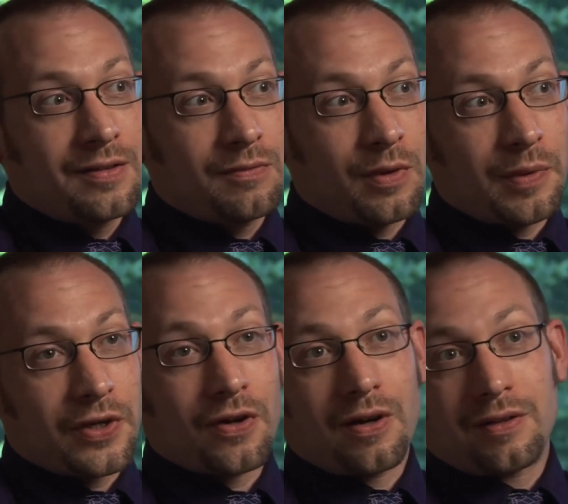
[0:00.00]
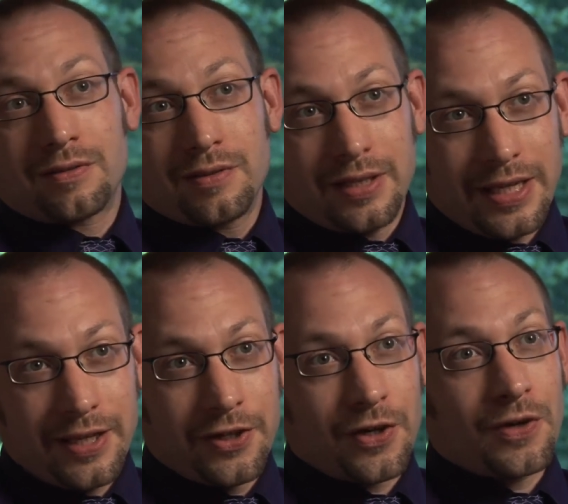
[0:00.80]
what we call
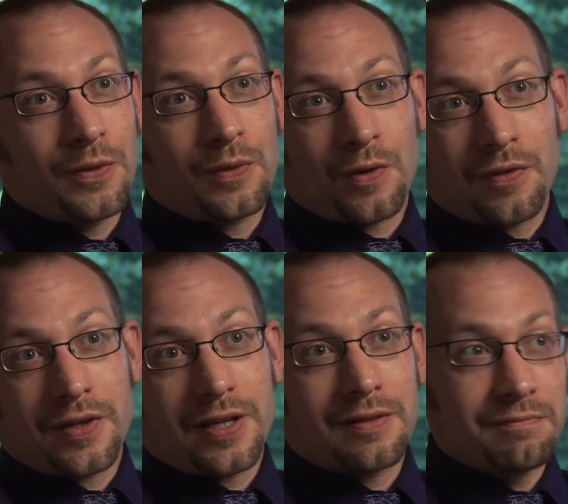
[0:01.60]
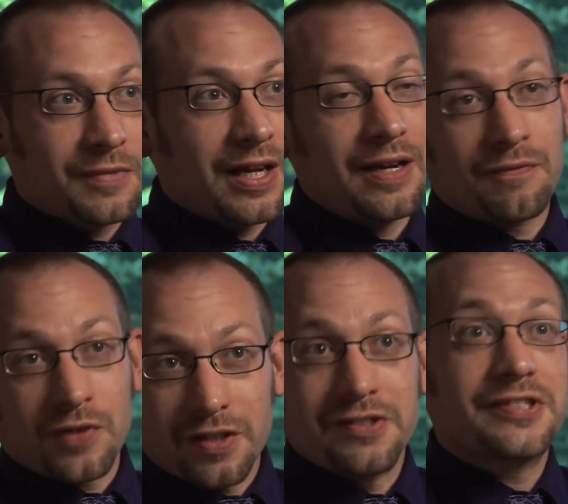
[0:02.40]
ego or the kind of
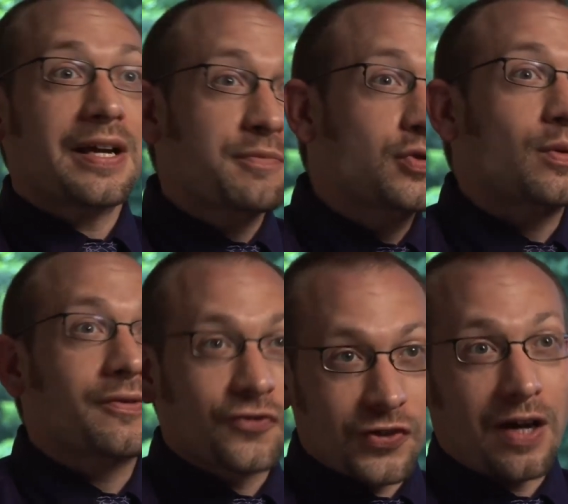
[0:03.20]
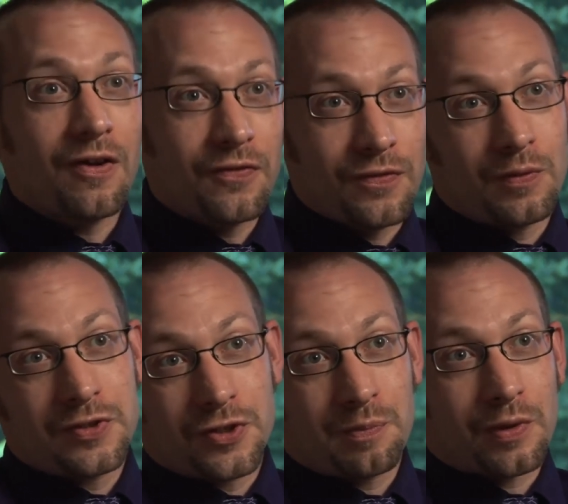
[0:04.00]
conceptual self
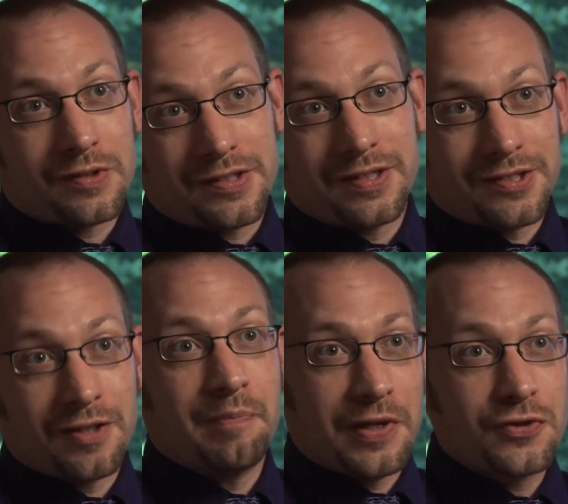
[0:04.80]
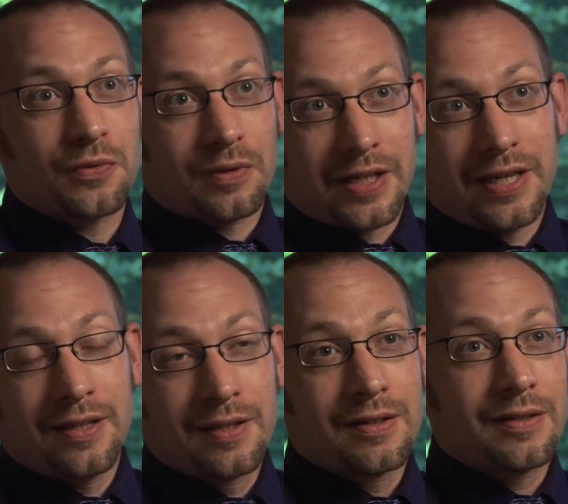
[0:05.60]
which the person is habitually
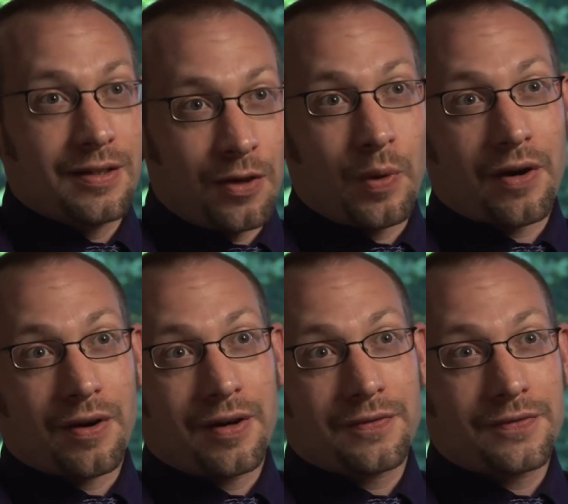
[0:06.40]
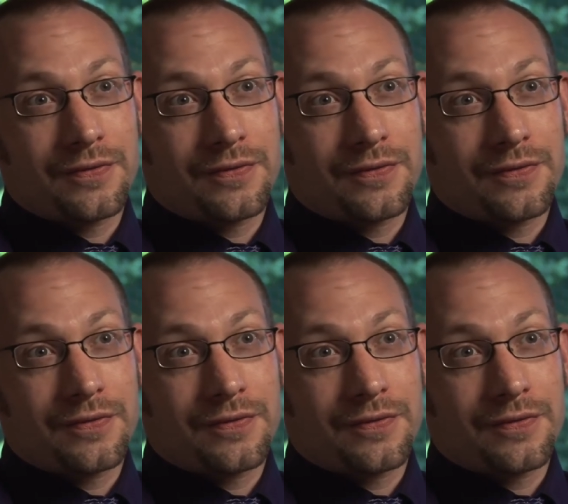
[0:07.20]
aware of.